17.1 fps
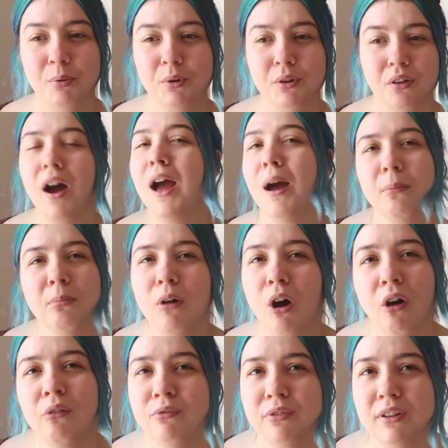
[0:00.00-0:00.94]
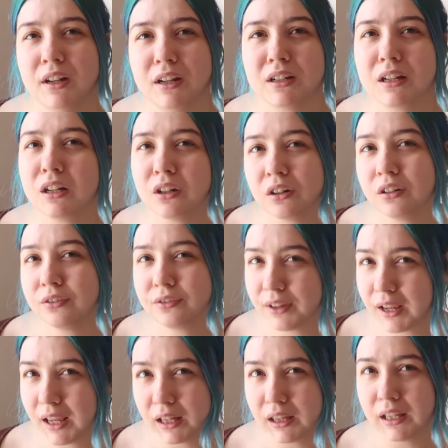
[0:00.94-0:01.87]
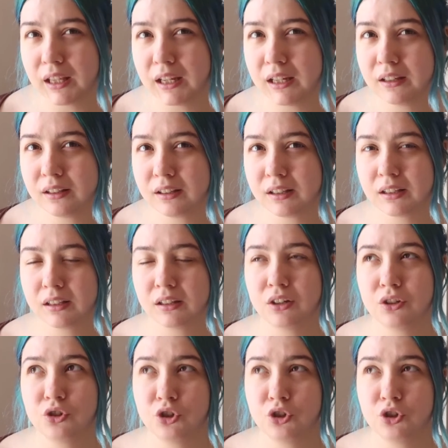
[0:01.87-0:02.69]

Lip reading: but I am confident enough in this